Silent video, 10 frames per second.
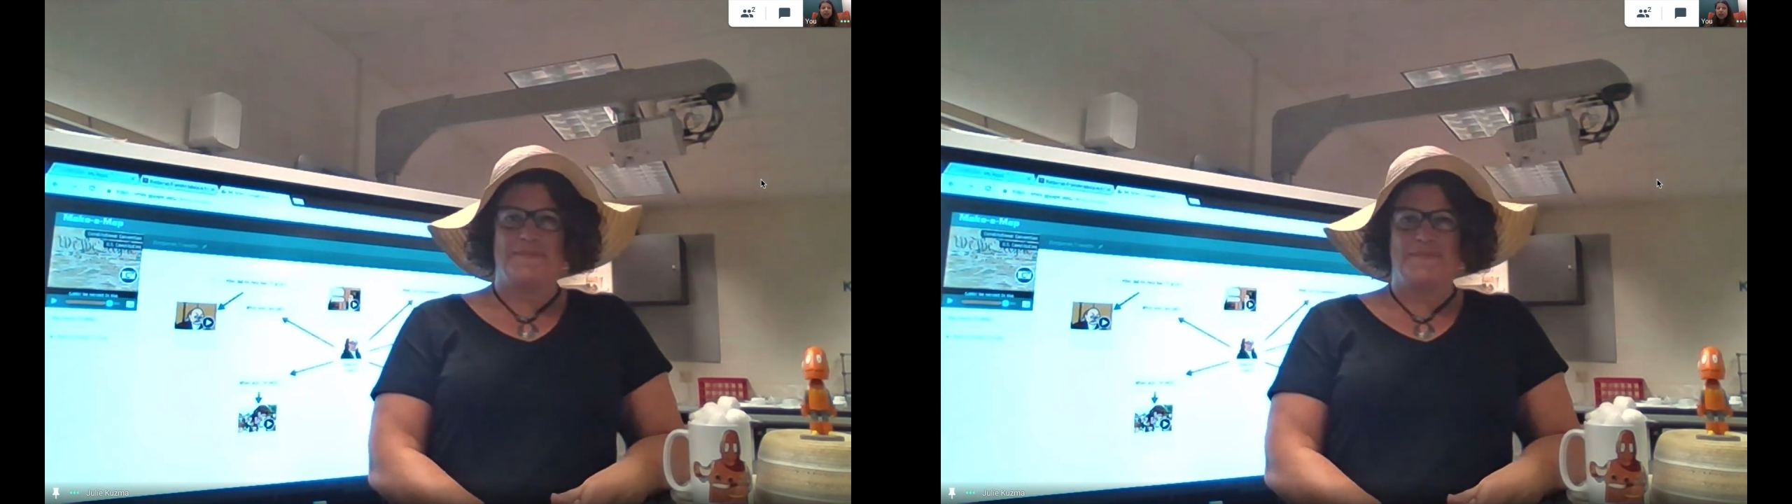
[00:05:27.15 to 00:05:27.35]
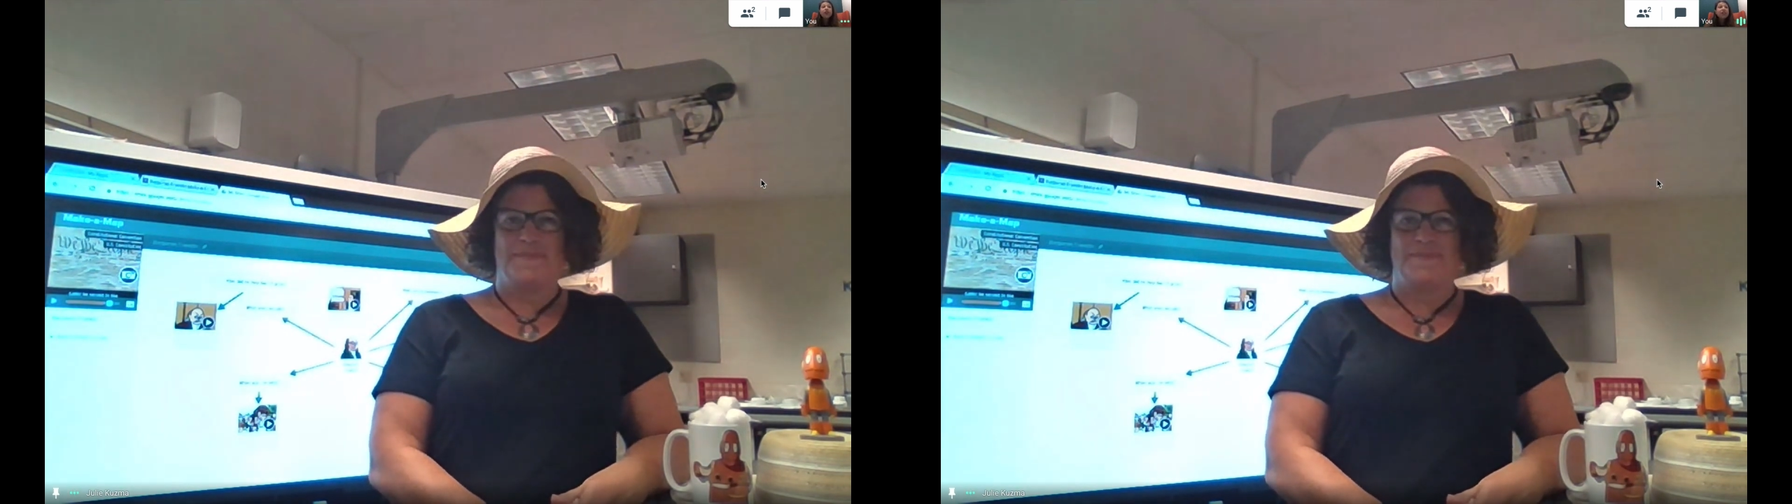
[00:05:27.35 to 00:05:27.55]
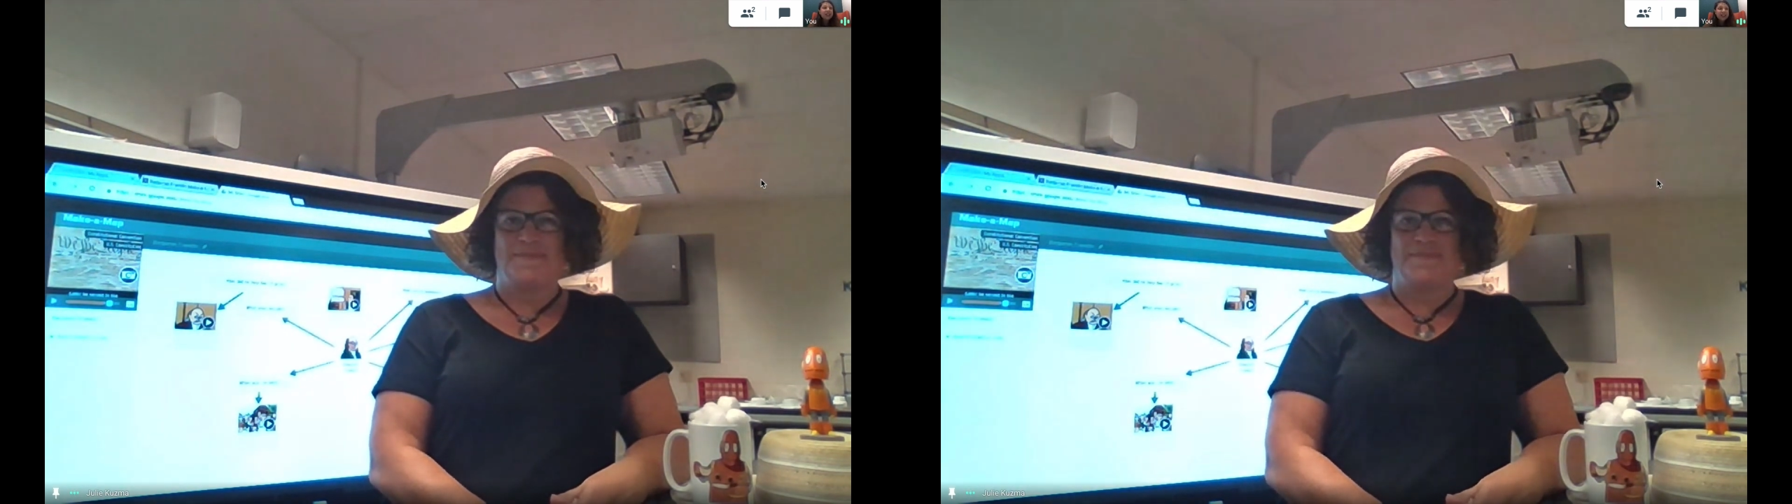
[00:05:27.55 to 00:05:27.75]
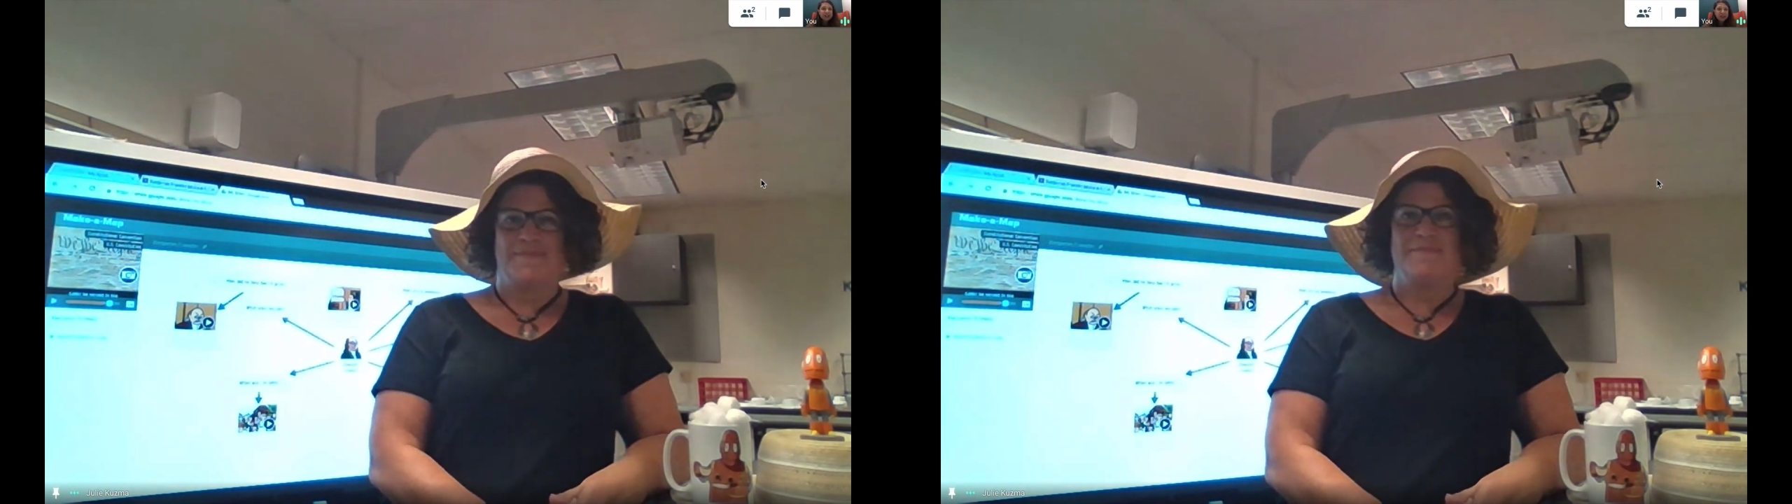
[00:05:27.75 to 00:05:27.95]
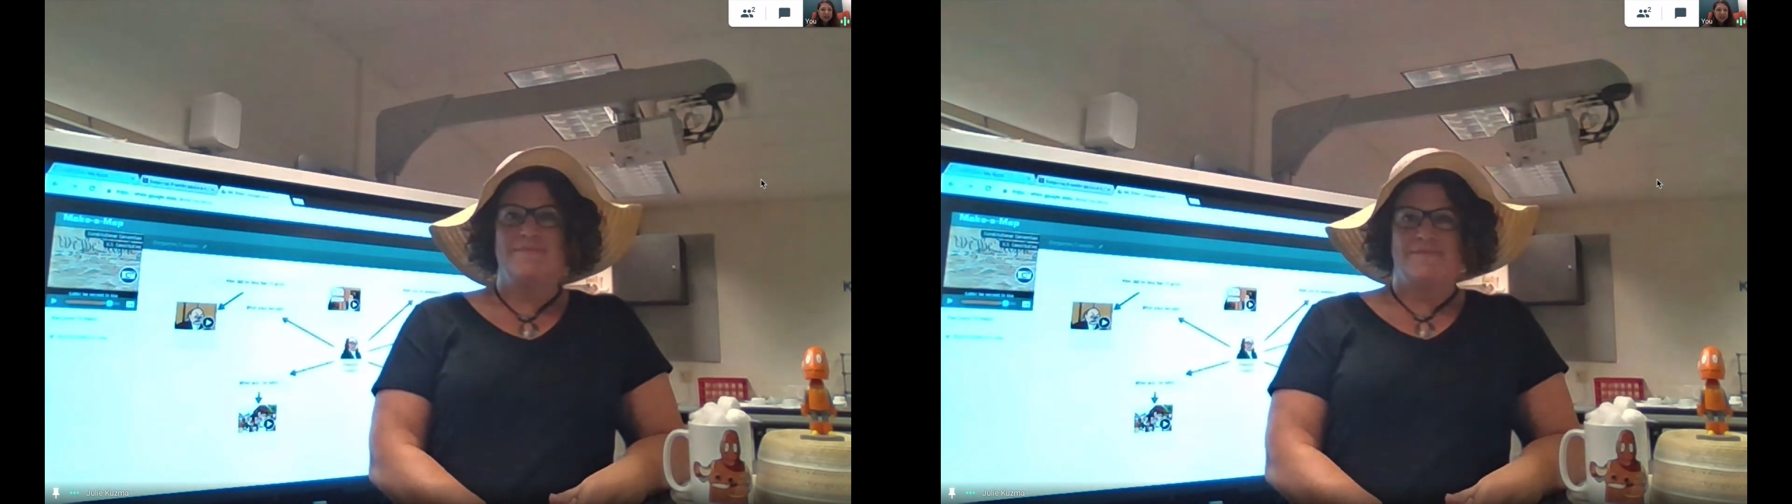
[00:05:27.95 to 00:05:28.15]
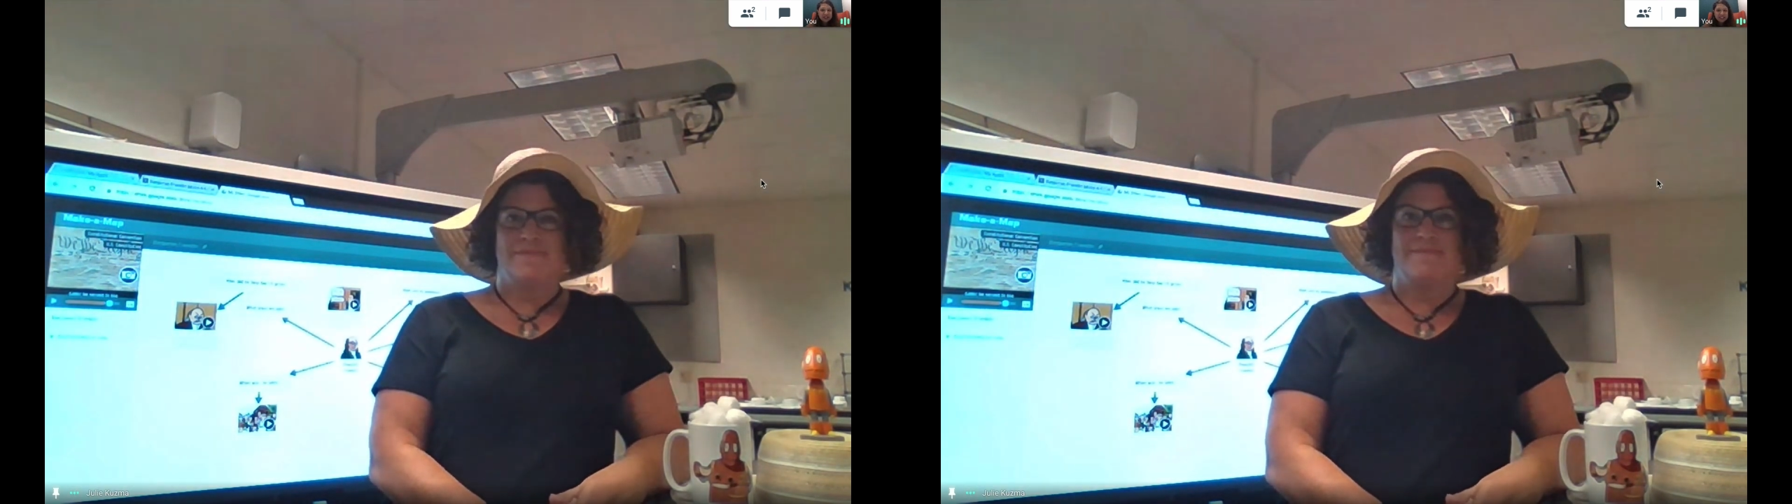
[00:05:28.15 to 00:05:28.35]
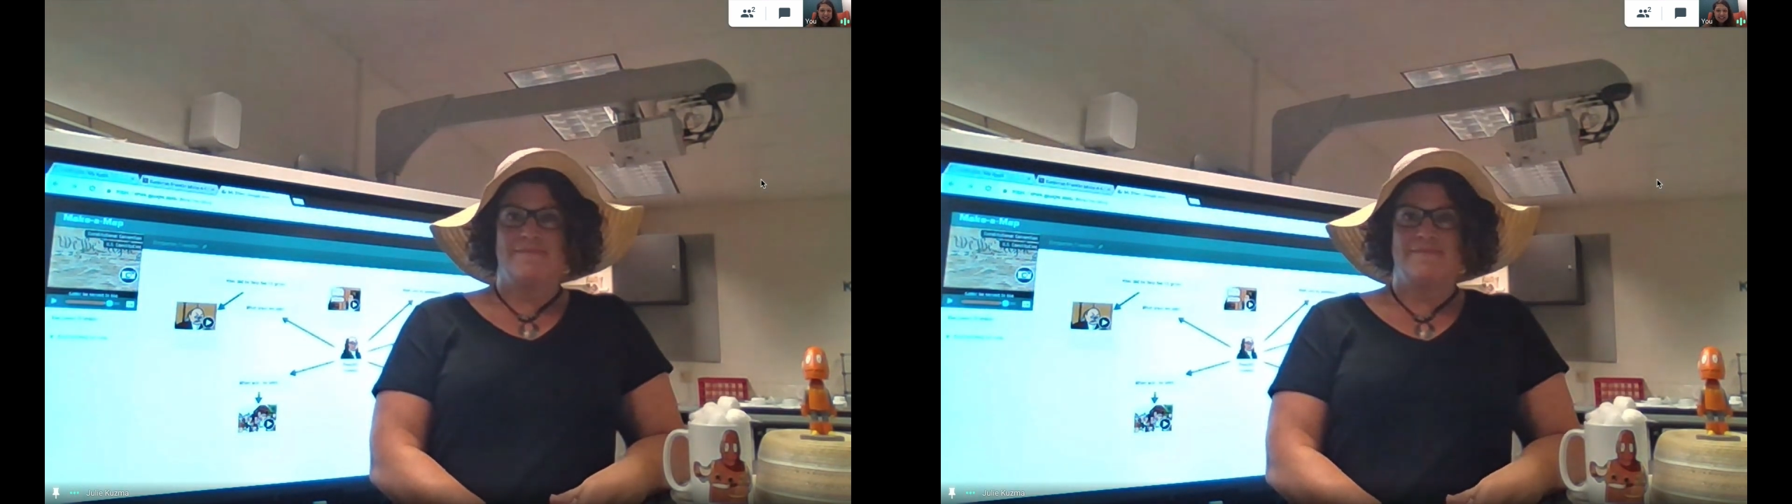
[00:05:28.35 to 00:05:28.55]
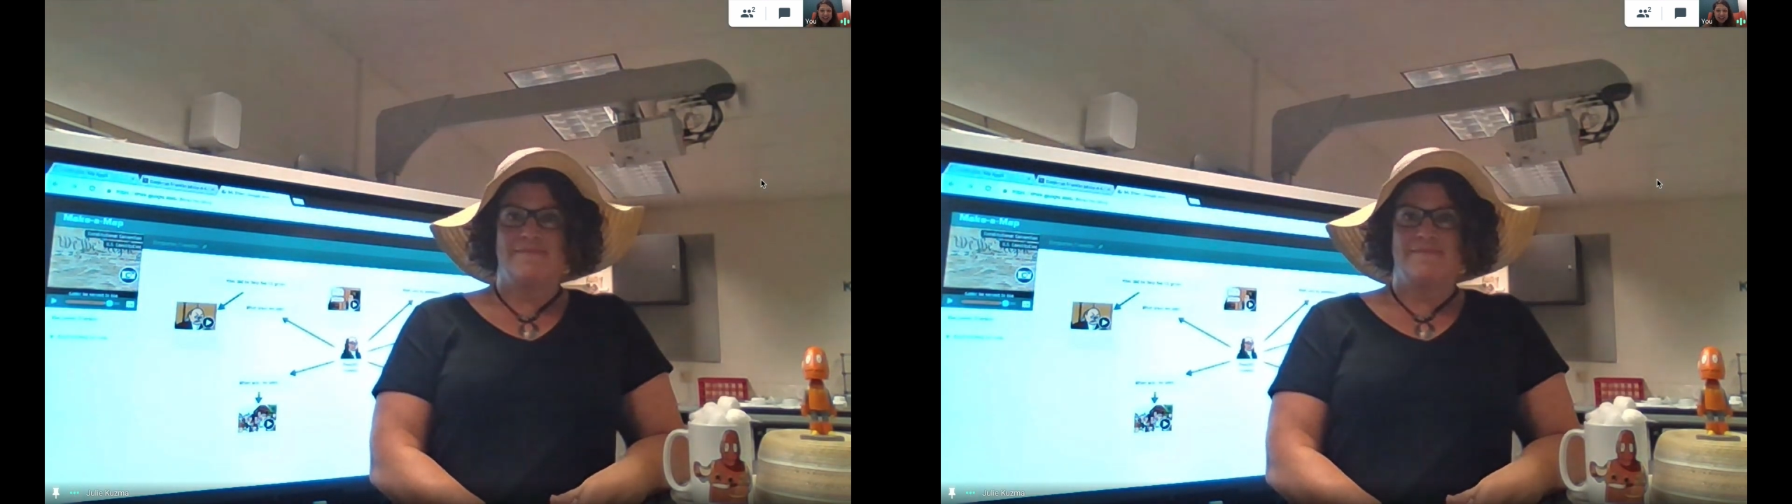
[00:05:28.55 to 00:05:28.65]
or she can answer your questions